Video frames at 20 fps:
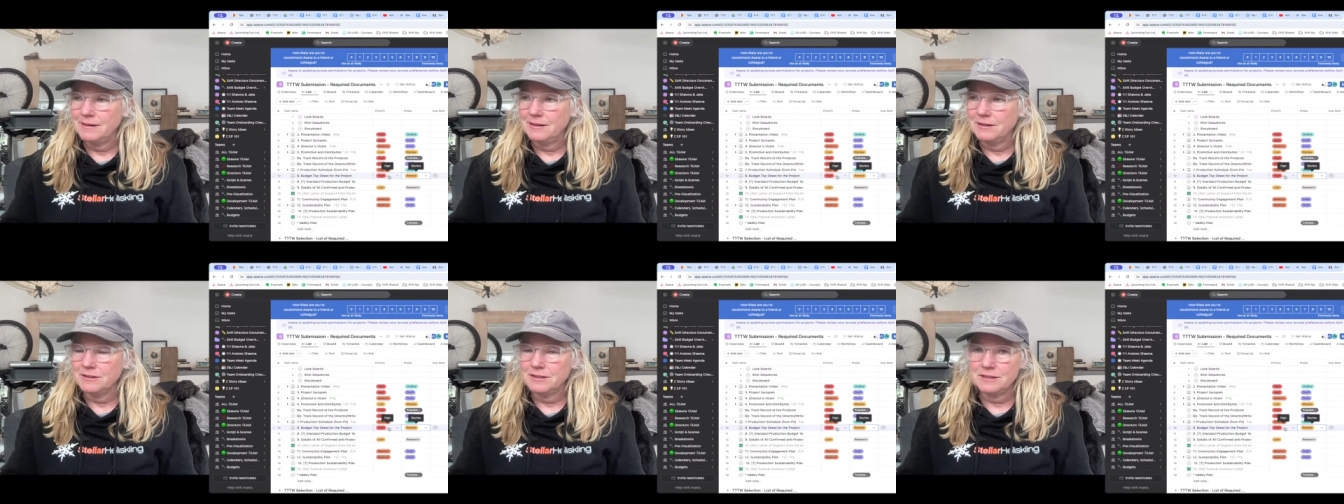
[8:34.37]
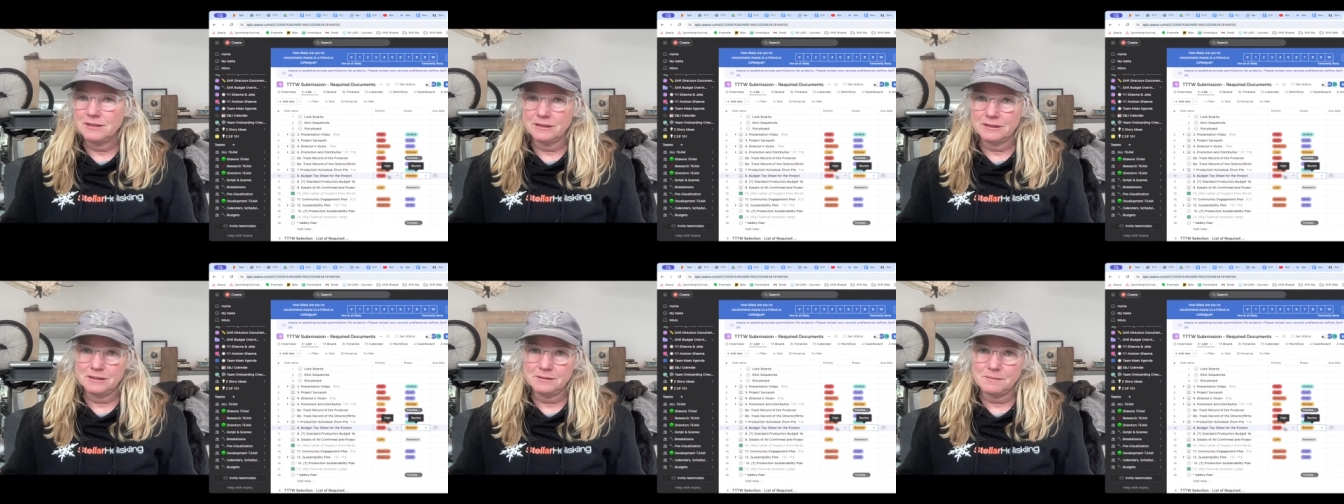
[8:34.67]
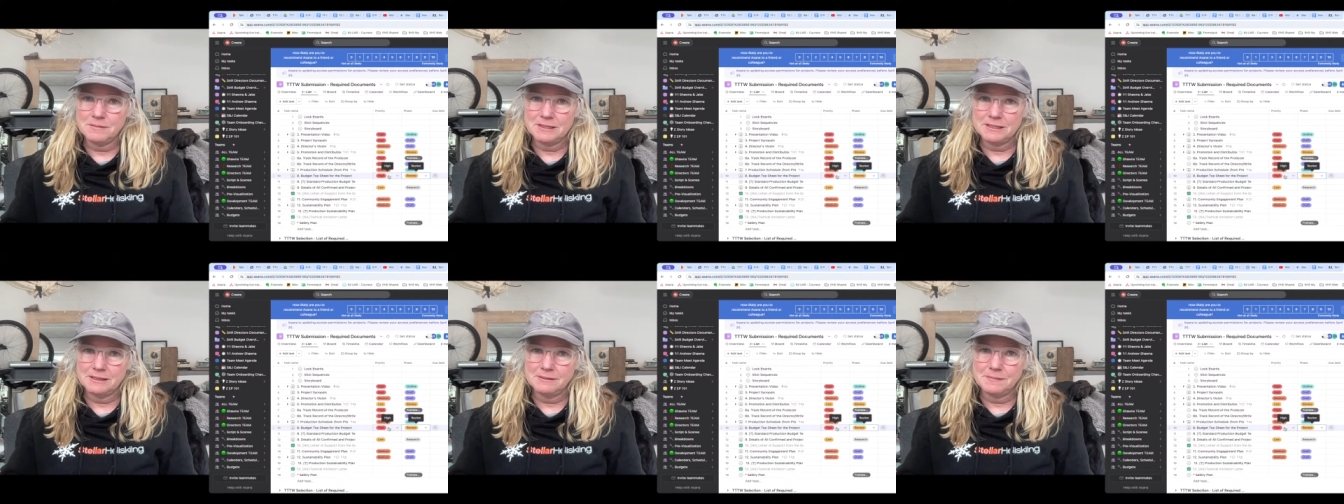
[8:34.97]
still
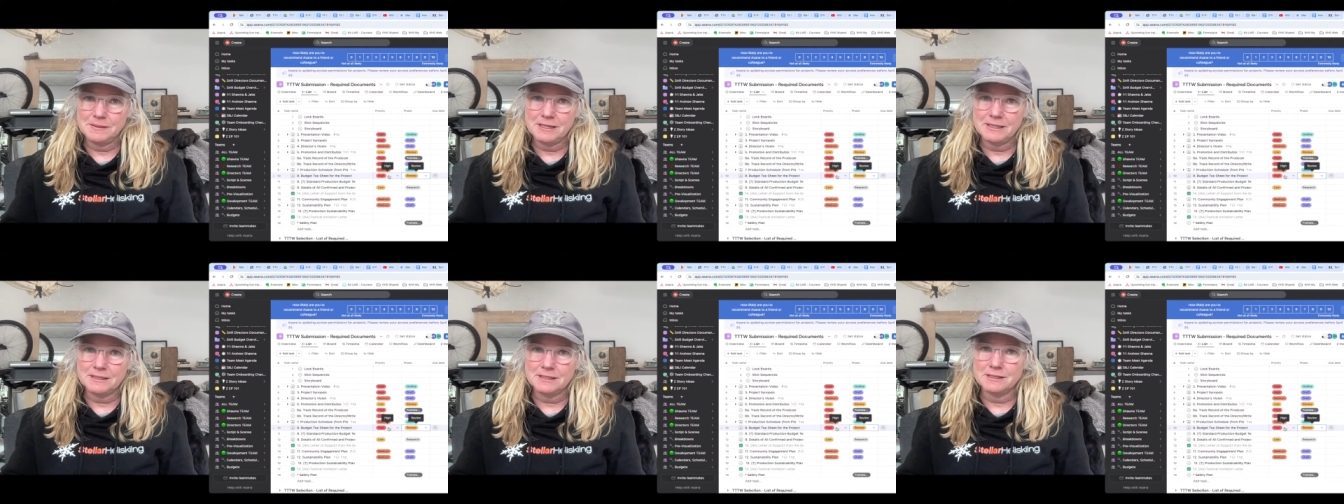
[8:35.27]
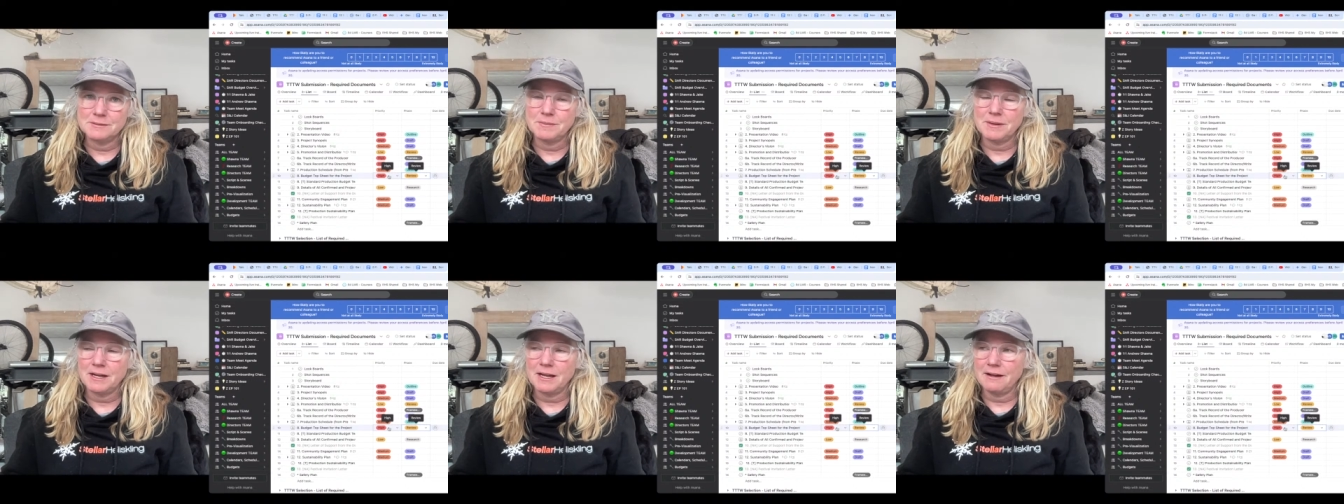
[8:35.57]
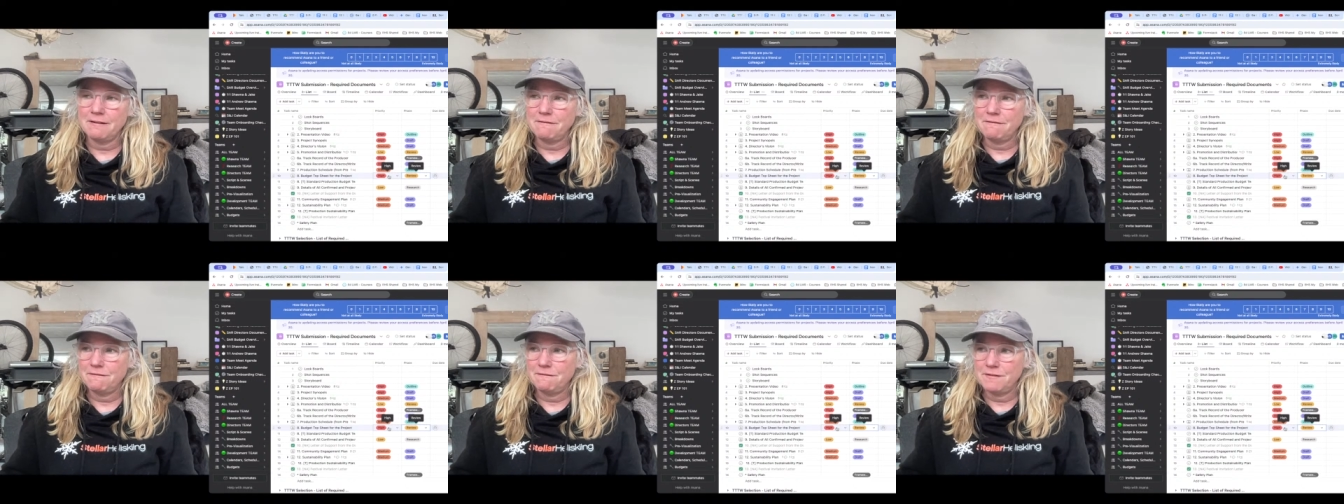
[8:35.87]
some missing pieces, but
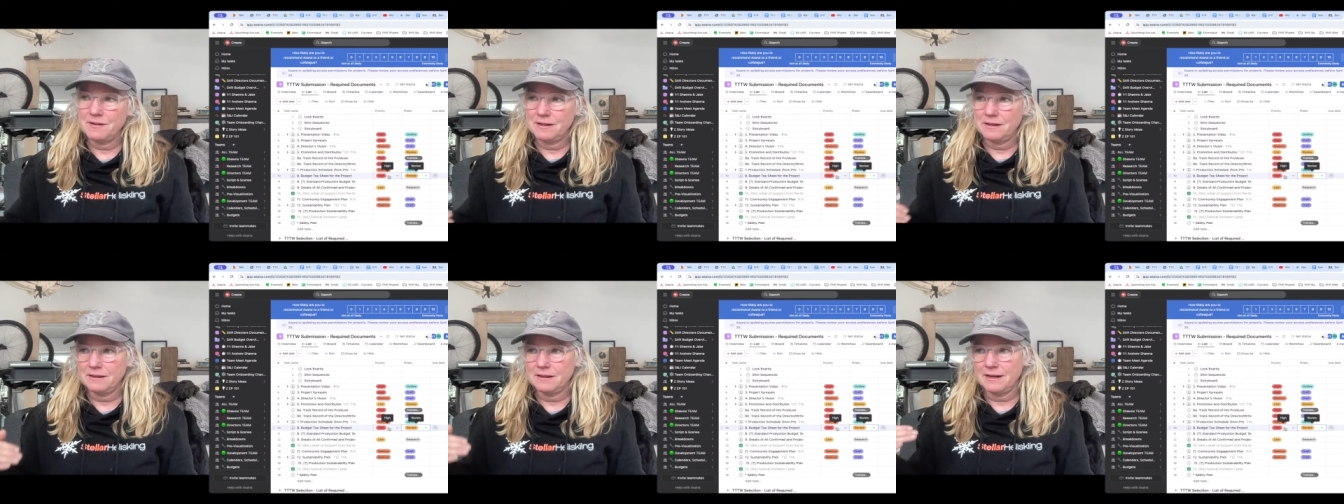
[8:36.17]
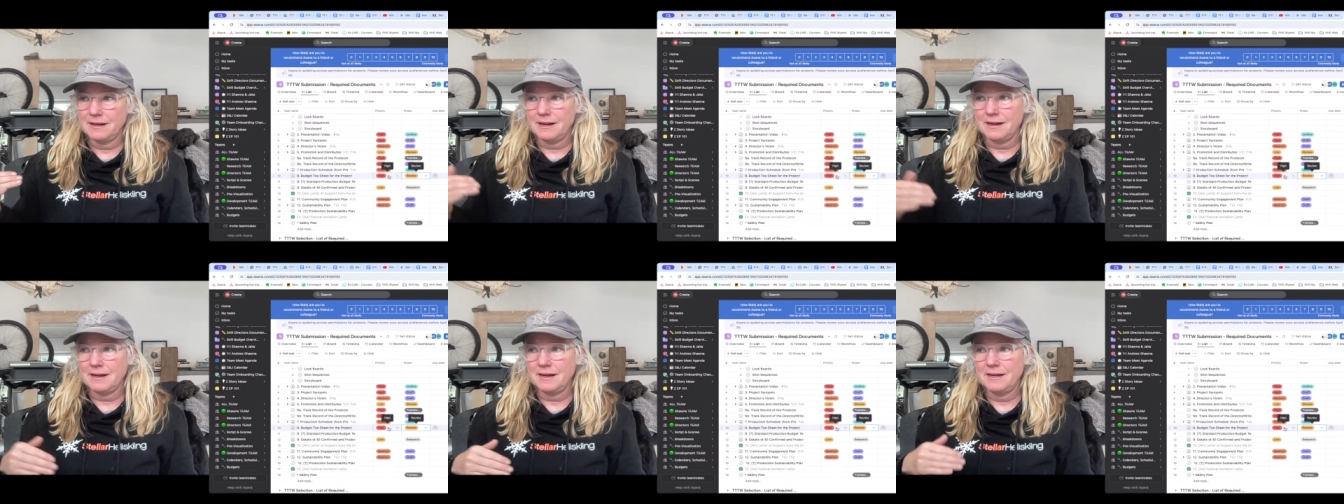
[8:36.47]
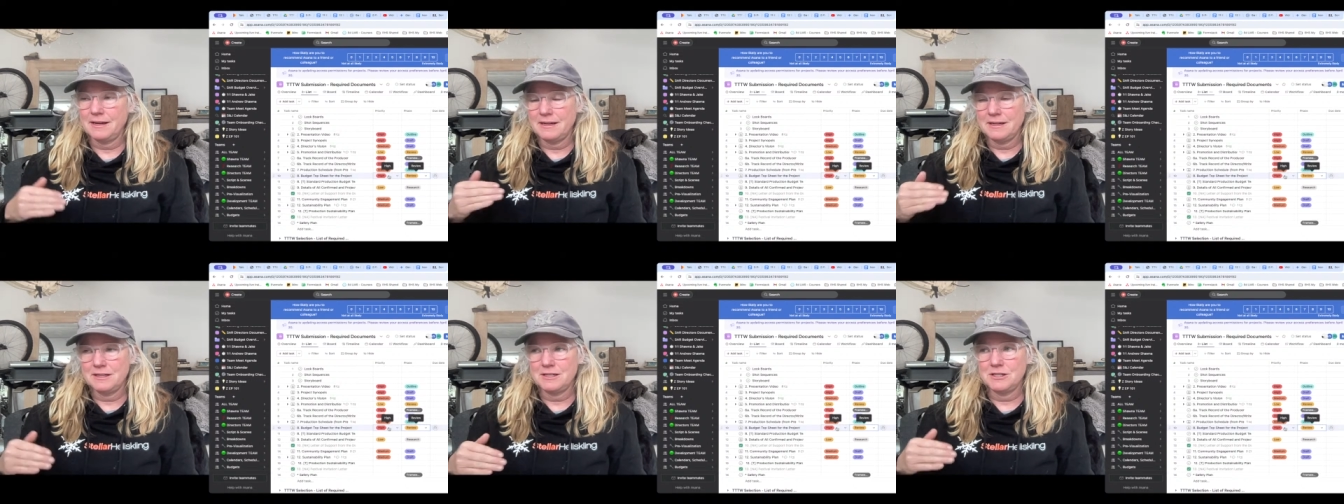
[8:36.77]
I feel like I
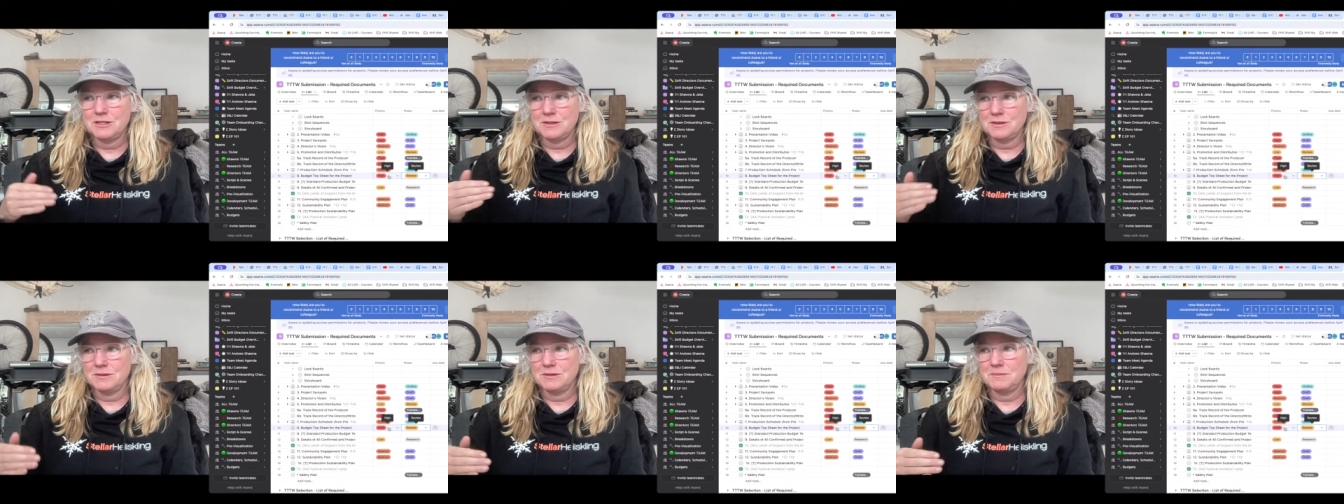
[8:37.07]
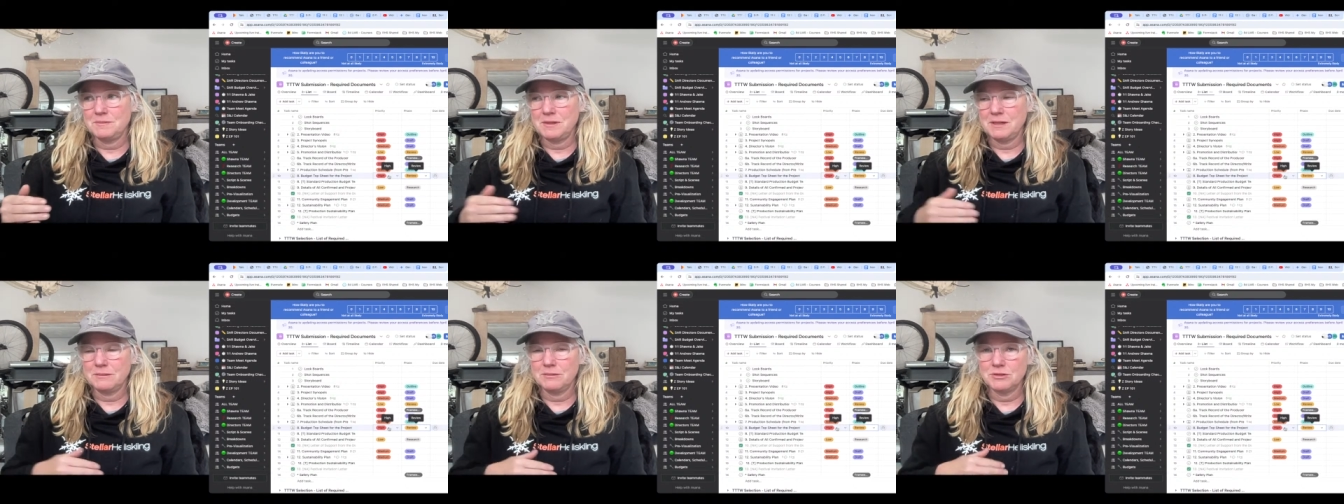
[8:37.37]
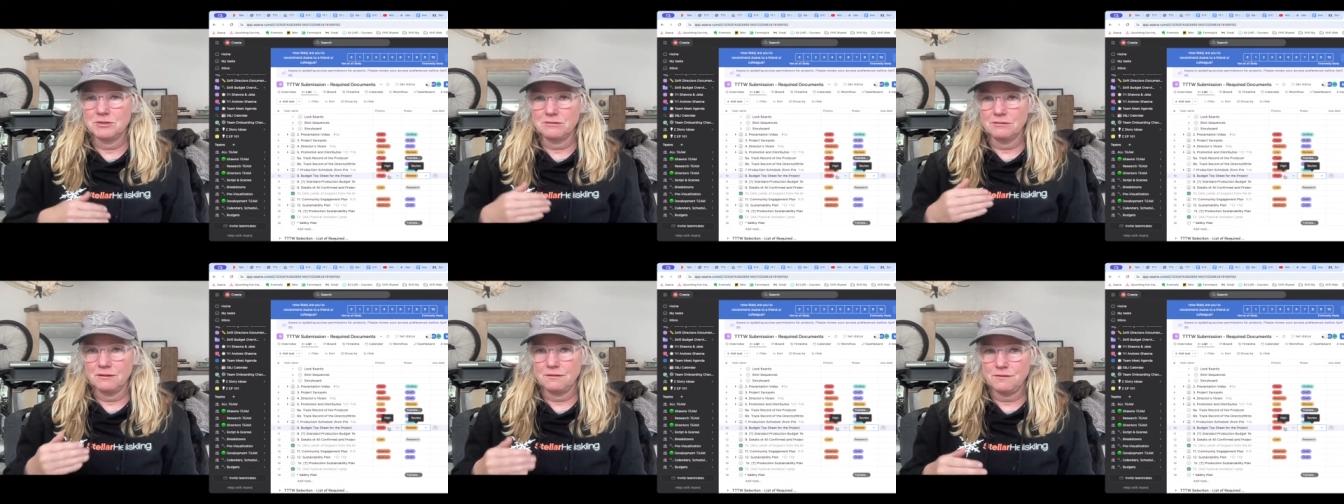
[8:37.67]
need to be able
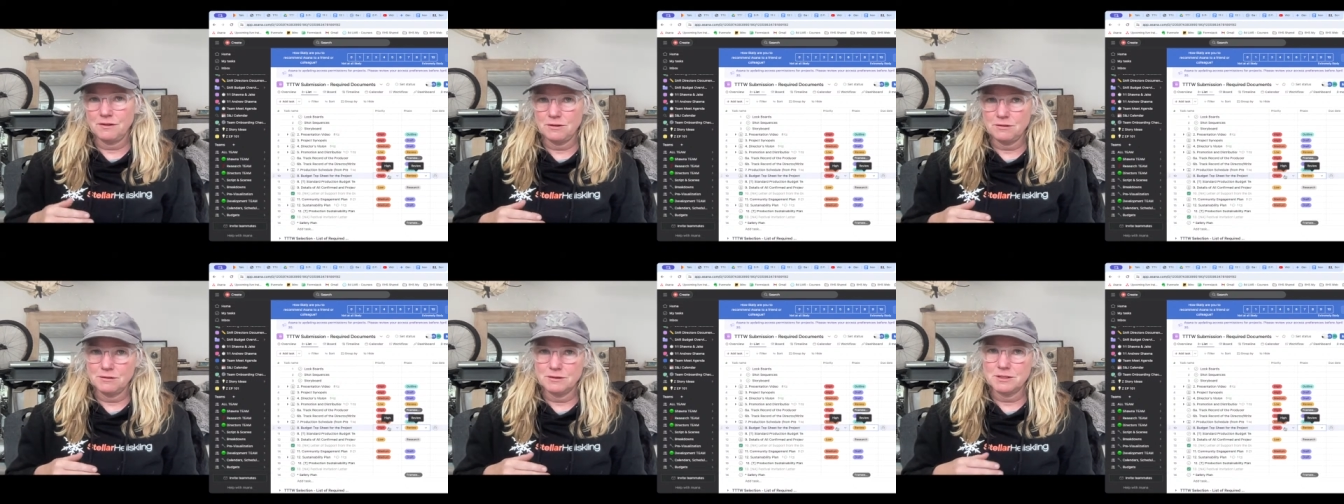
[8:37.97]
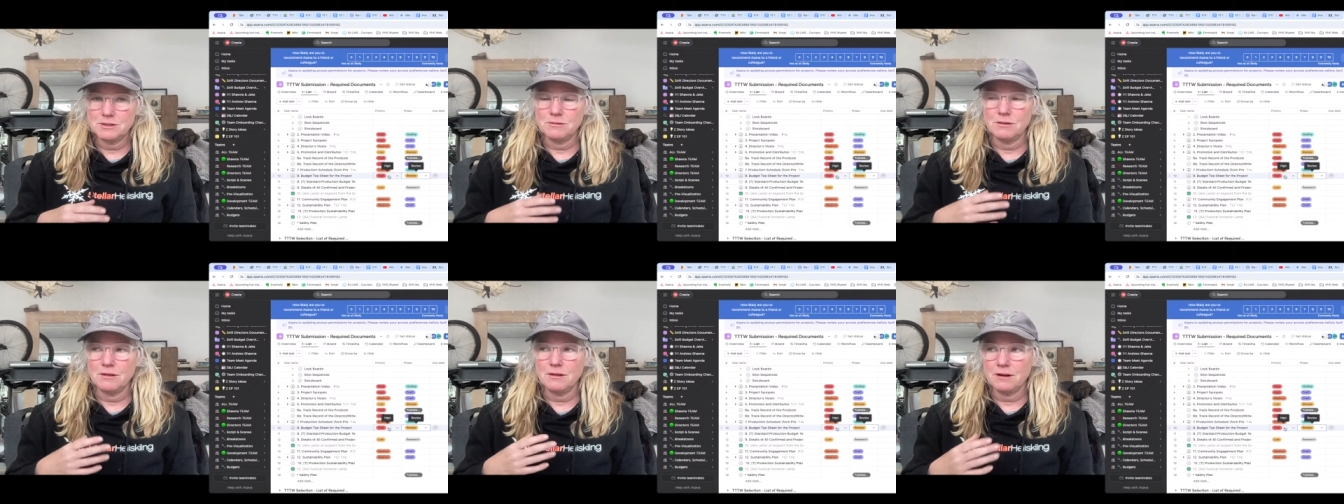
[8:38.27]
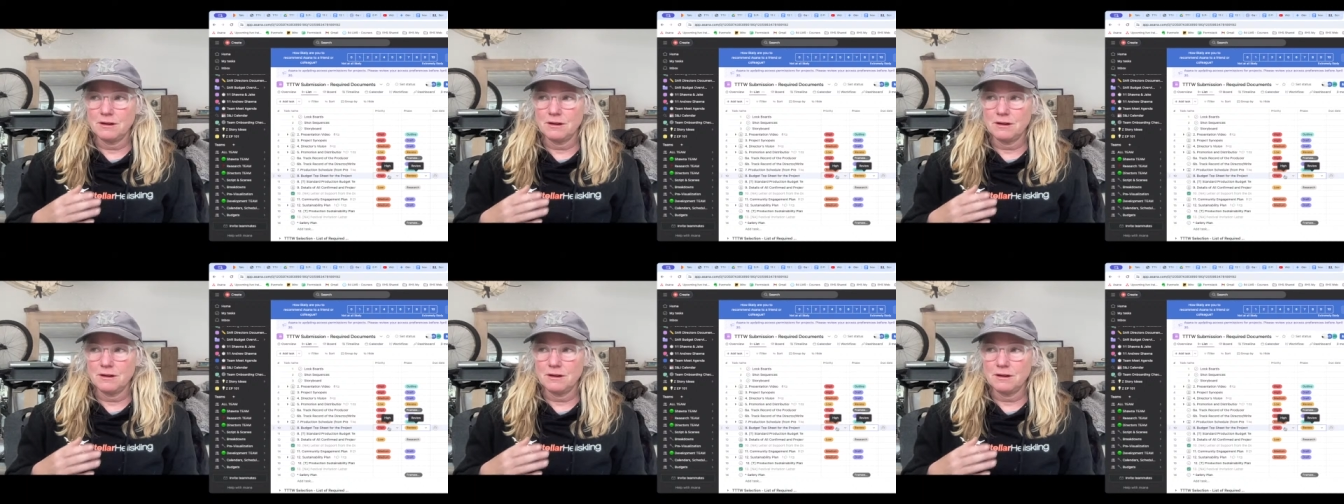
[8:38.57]
to review this with